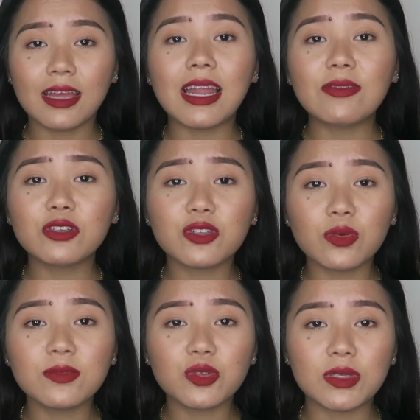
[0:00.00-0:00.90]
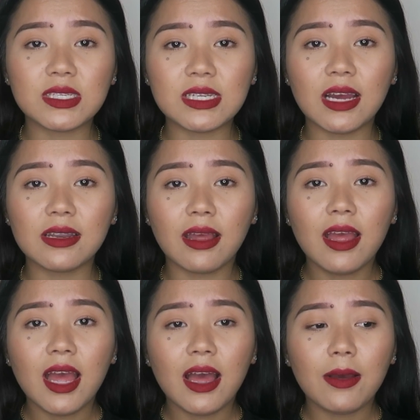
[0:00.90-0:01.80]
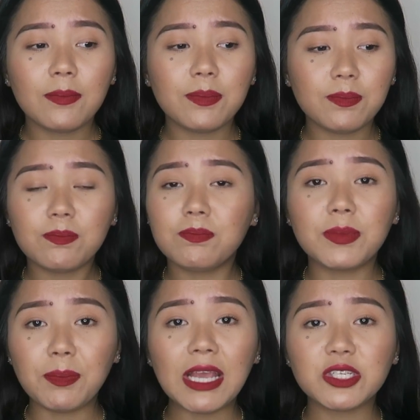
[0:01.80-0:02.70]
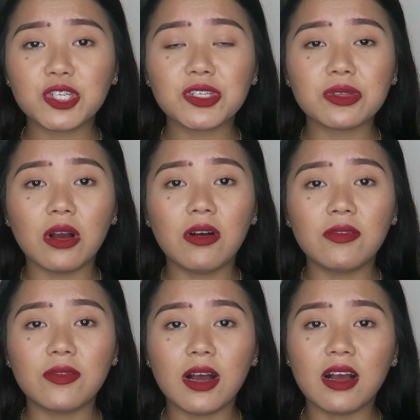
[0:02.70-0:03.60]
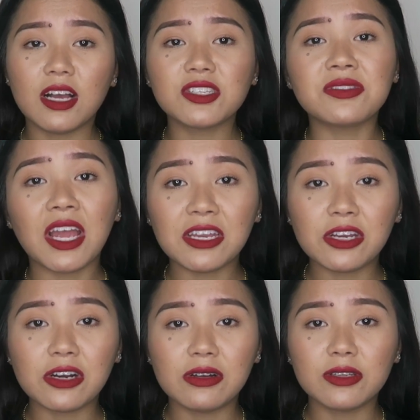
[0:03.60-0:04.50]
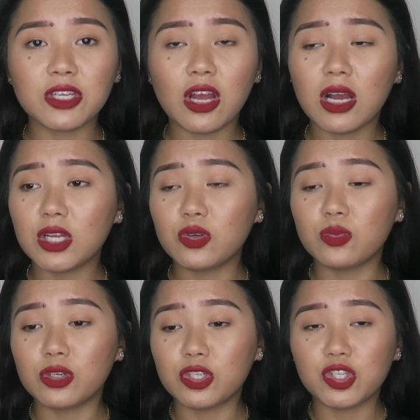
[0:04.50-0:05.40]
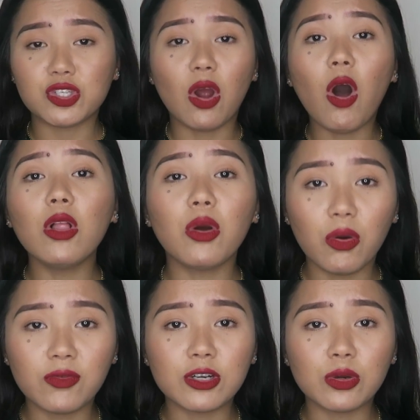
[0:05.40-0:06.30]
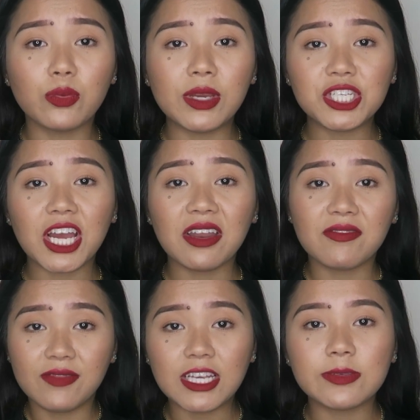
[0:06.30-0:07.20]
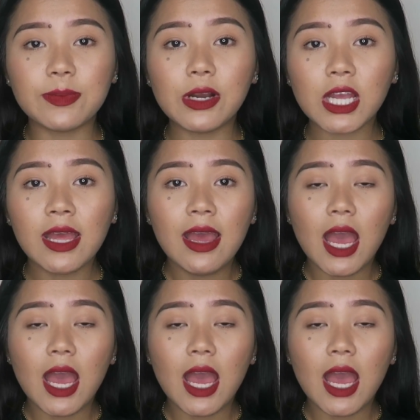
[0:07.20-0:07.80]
And after the swimsuit is done, the pictures of us 9 girls were just all over WeChat and Facebook.